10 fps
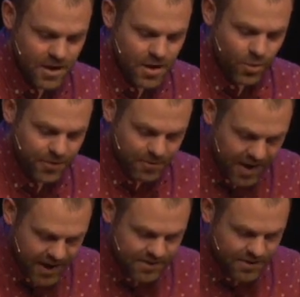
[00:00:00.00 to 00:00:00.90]
Where the
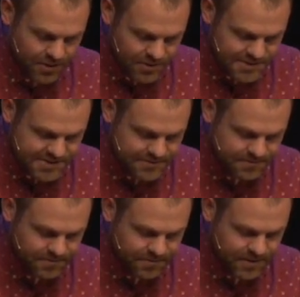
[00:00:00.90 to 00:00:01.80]
mind goes,
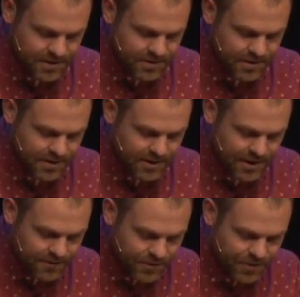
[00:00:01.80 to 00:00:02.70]

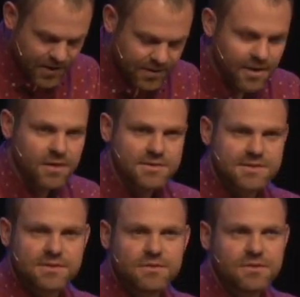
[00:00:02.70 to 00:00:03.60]
everything
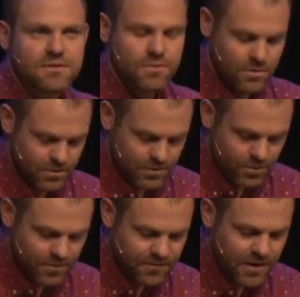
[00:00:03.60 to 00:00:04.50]
else
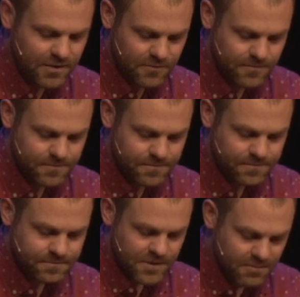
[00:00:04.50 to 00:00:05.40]
will follow.
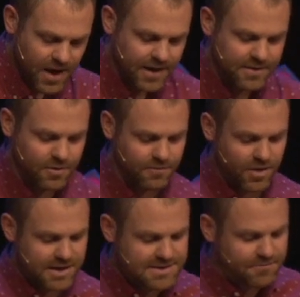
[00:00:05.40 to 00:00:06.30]
The mind, it
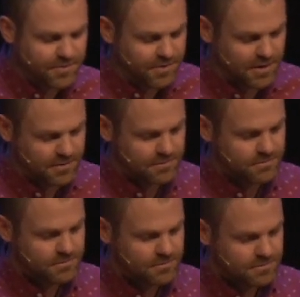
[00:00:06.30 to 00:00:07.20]
overrides everything.
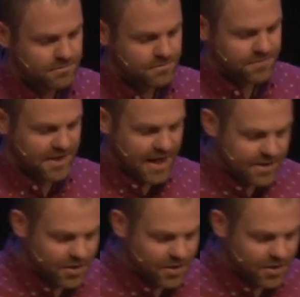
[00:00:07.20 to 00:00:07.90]
And I